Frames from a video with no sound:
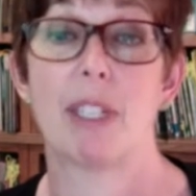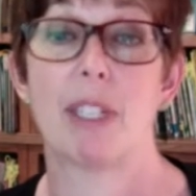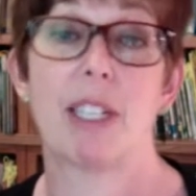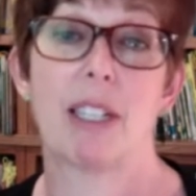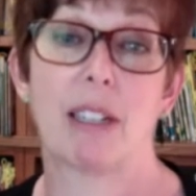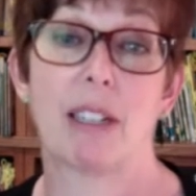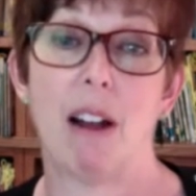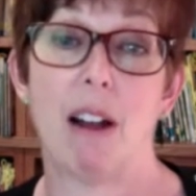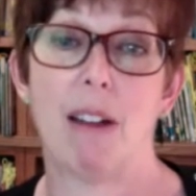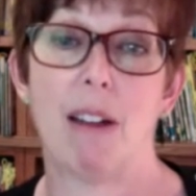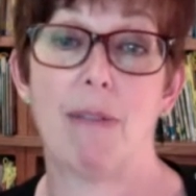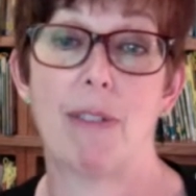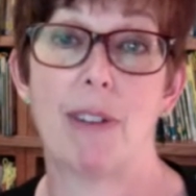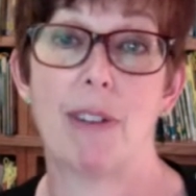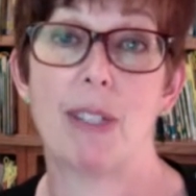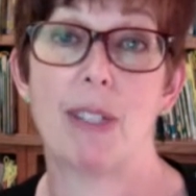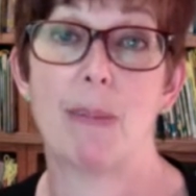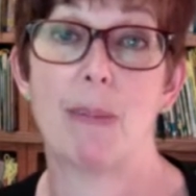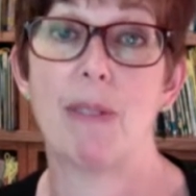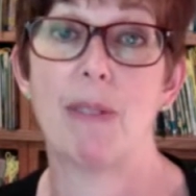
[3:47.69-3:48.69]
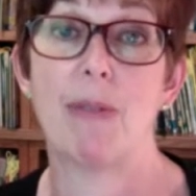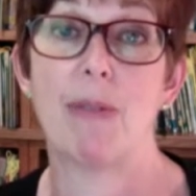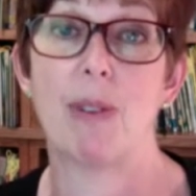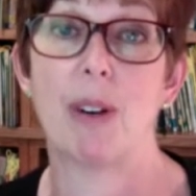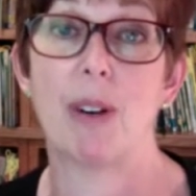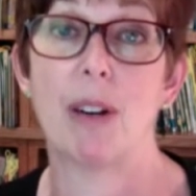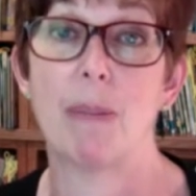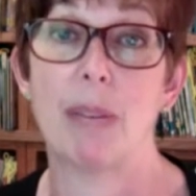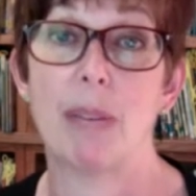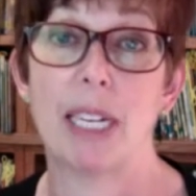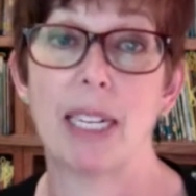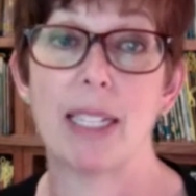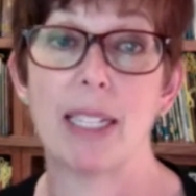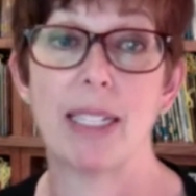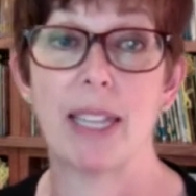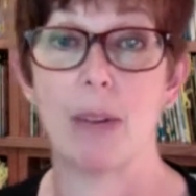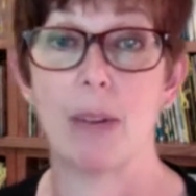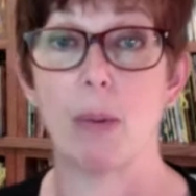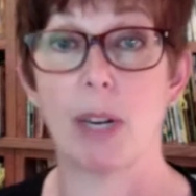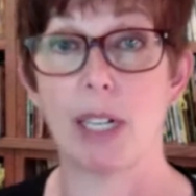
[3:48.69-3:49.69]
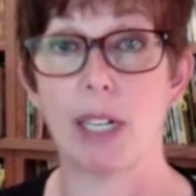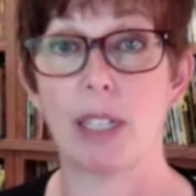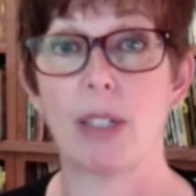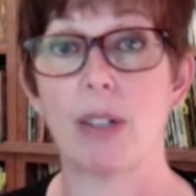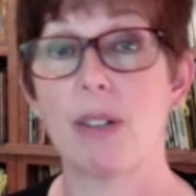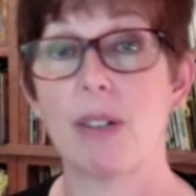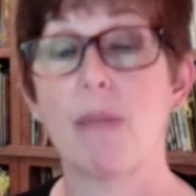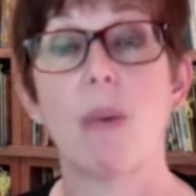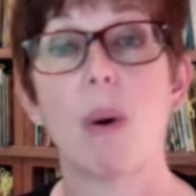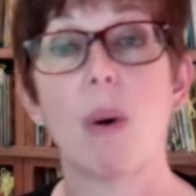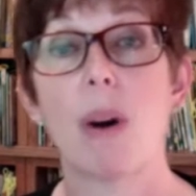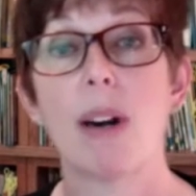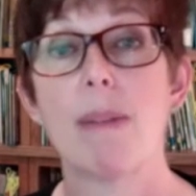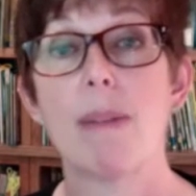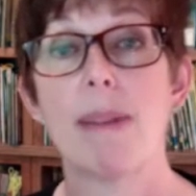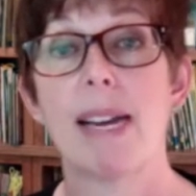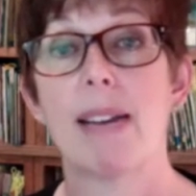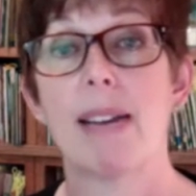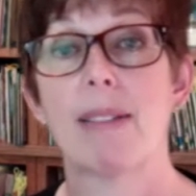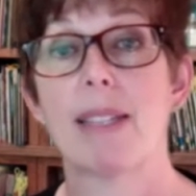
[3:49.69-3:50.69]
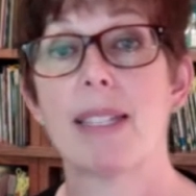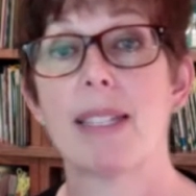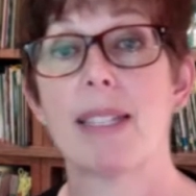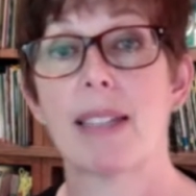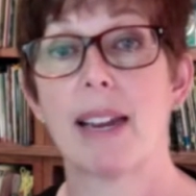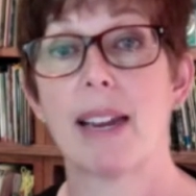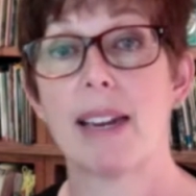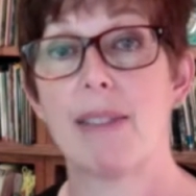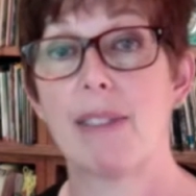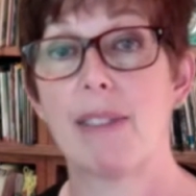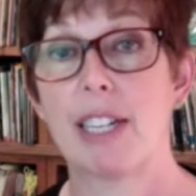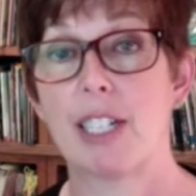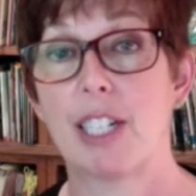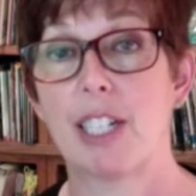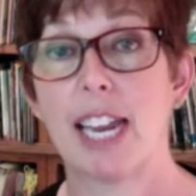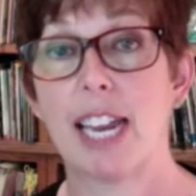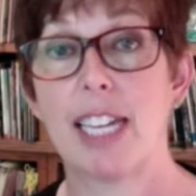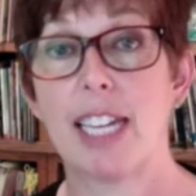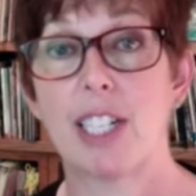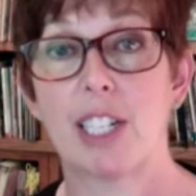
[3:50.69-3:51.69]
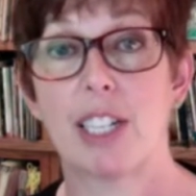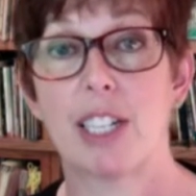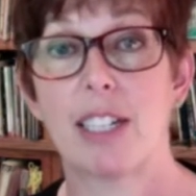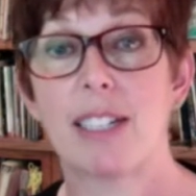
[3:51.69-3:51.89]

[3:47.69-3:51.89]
to the conference before because they want to learn more about this kind of education.